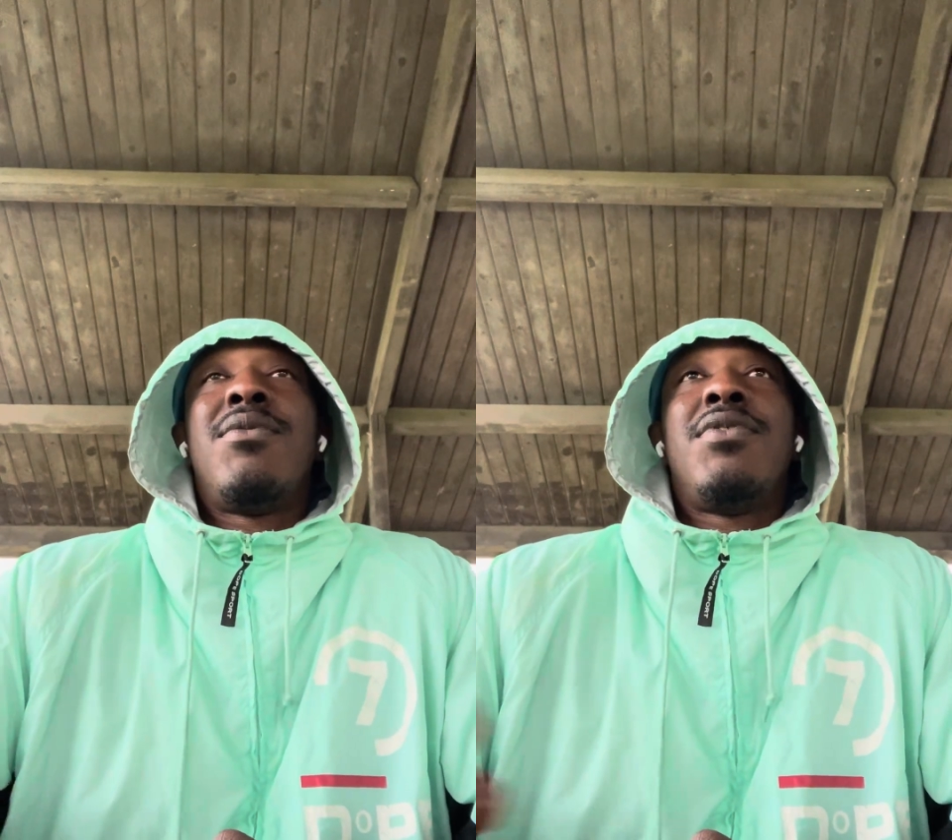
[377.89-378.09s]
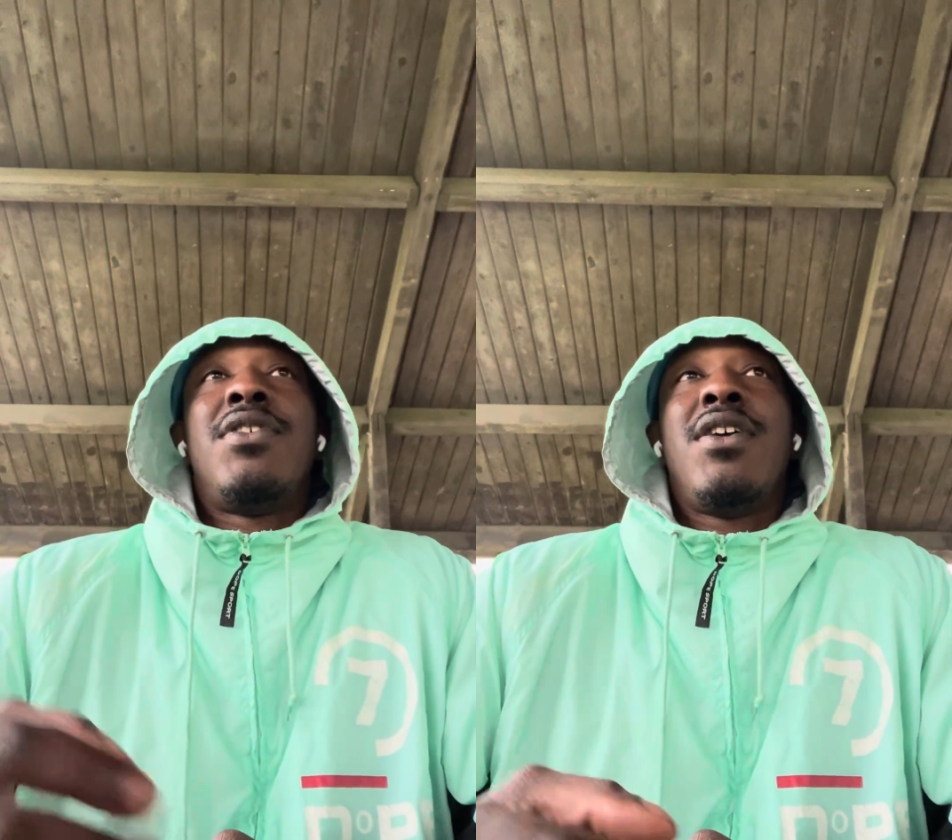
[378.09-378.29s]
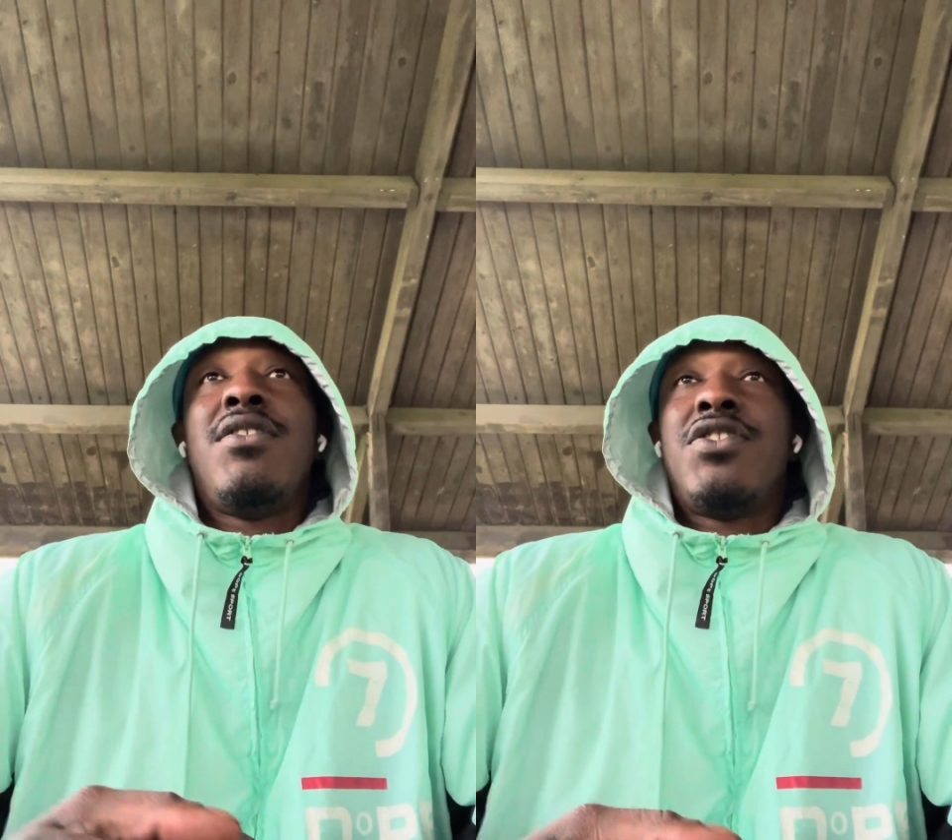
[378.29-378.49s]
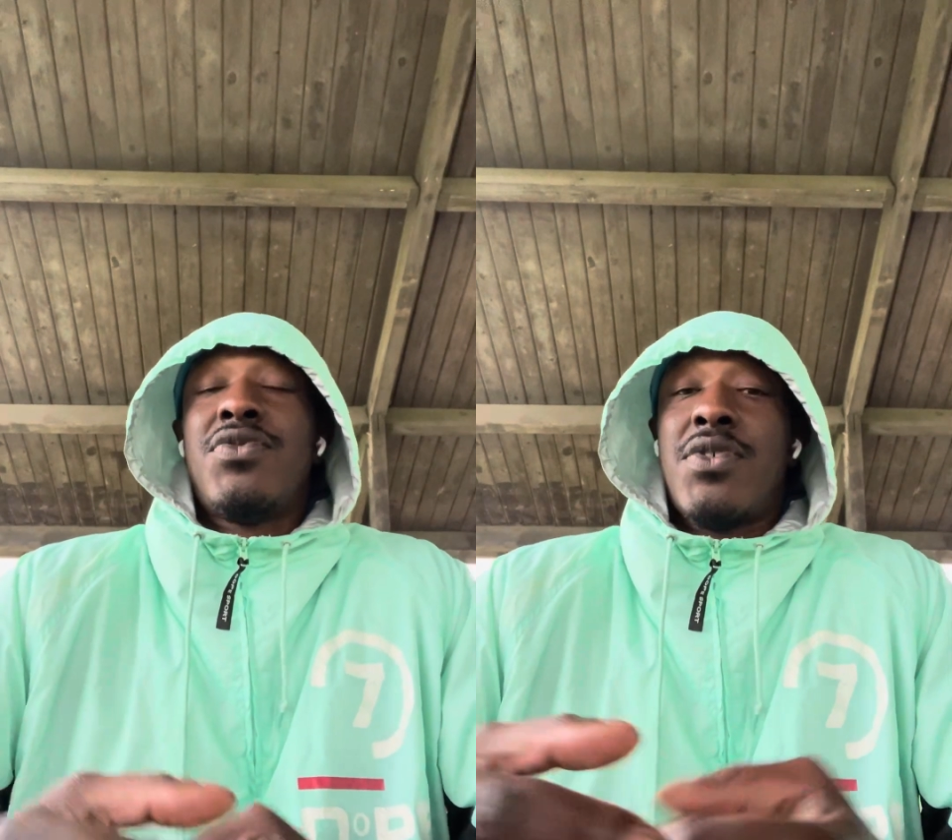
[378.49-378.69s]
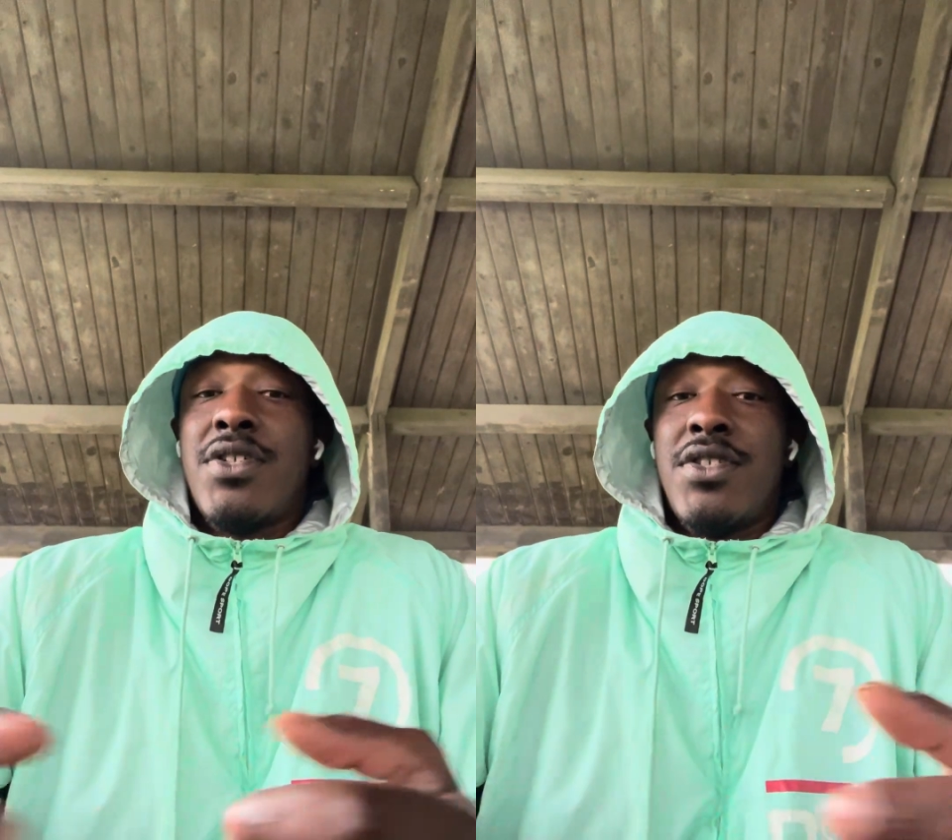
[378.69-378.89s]
within you just
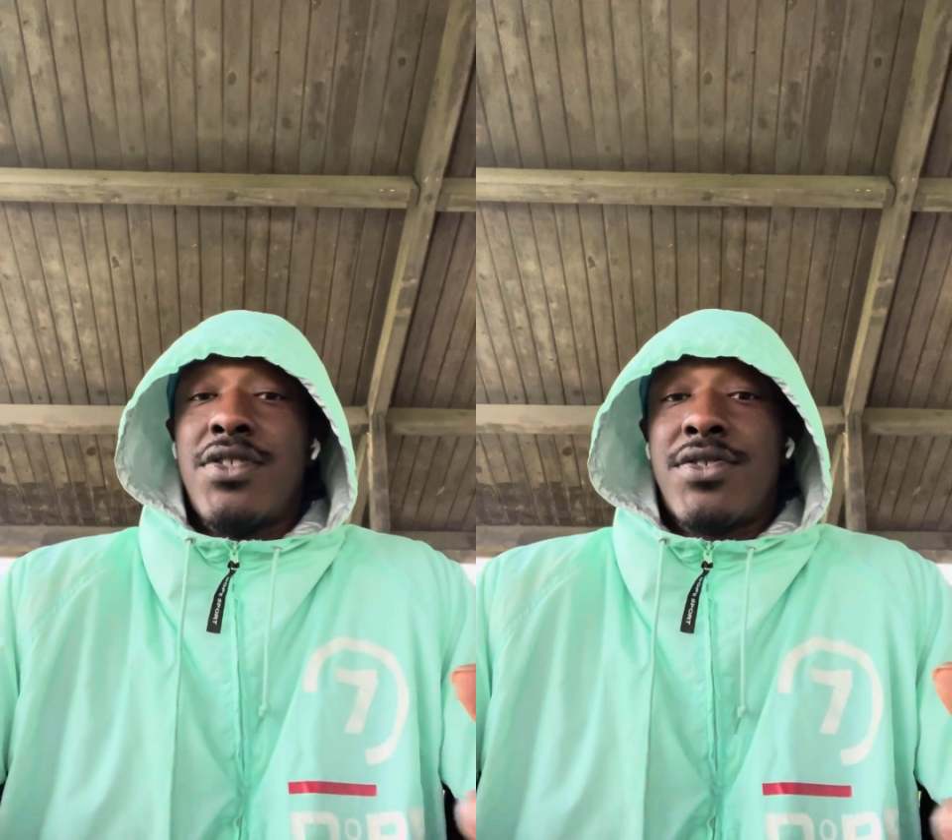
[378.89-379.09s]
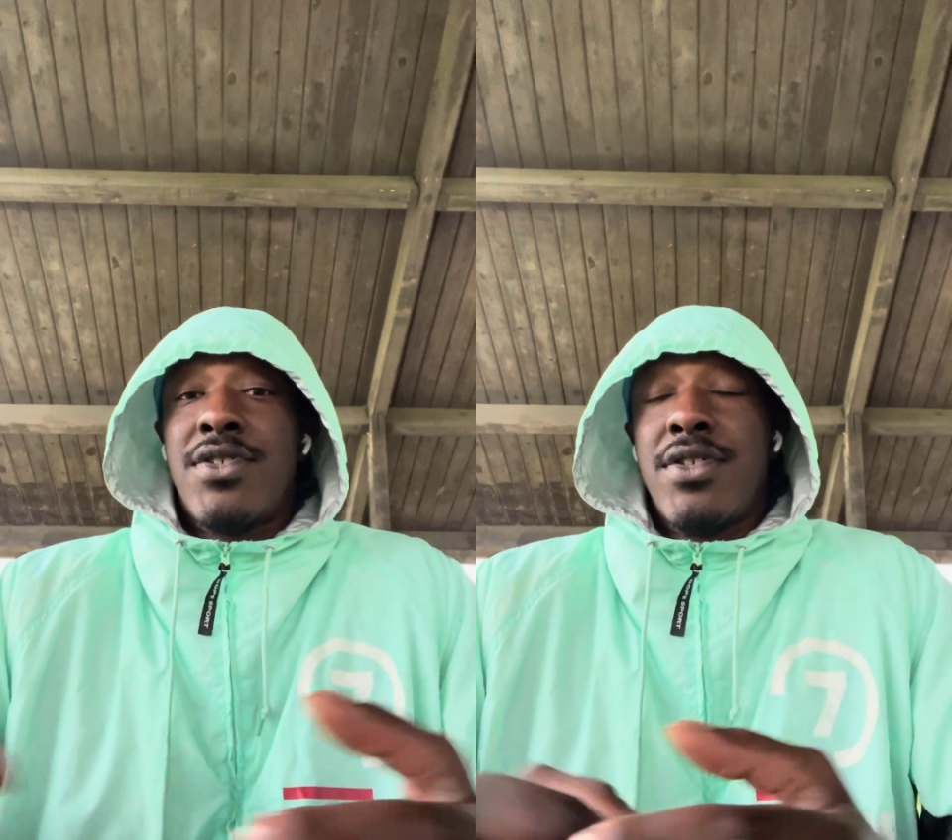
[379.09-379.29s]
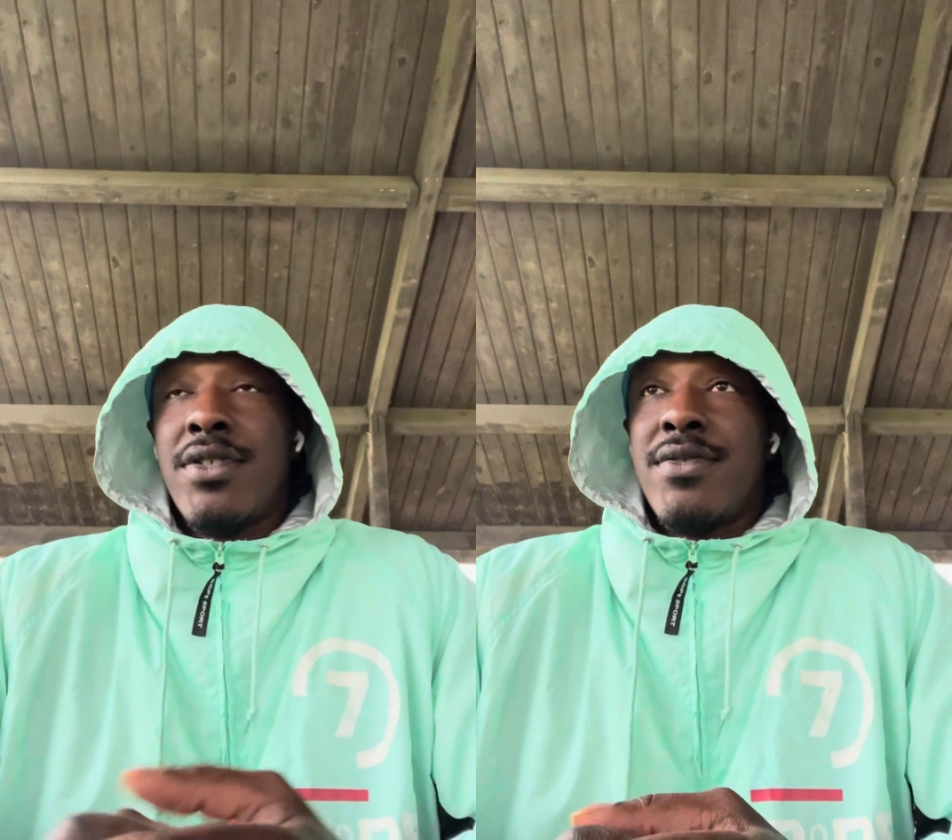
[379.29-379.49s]
want to destroy.